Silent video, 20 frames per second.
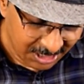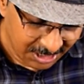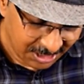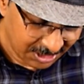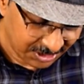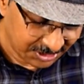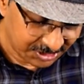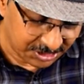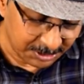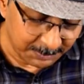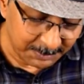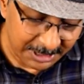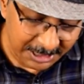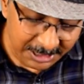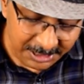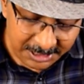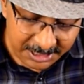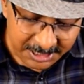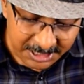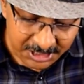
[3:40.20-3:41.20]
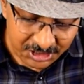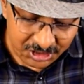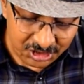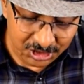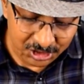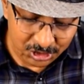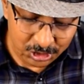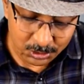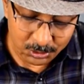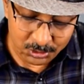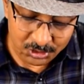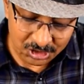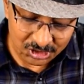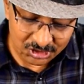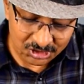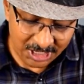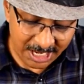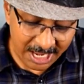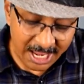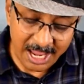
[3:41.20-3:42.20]
Similarly, she
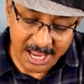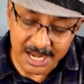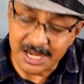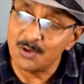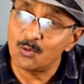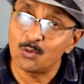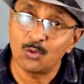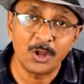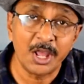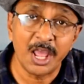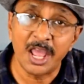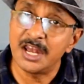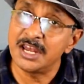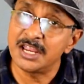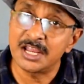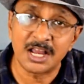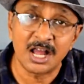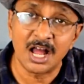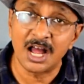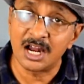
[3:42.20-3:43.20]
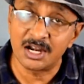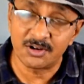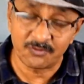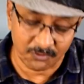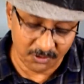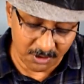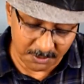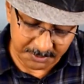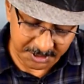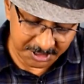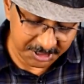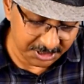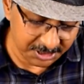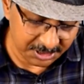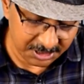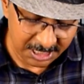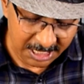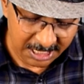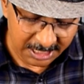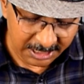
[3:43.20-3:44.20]
chooses any card from here.
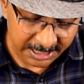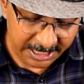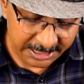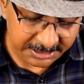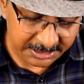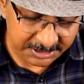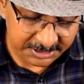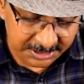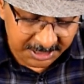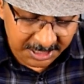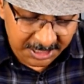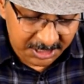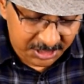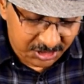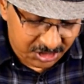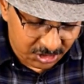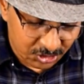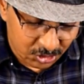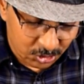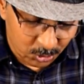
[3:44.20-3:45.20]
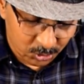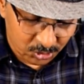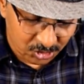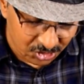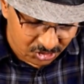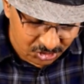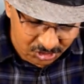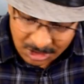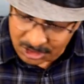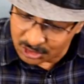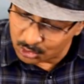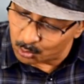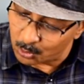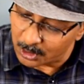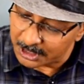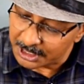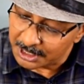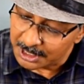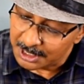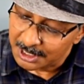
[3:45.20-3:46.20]
Let us say she chooses this one.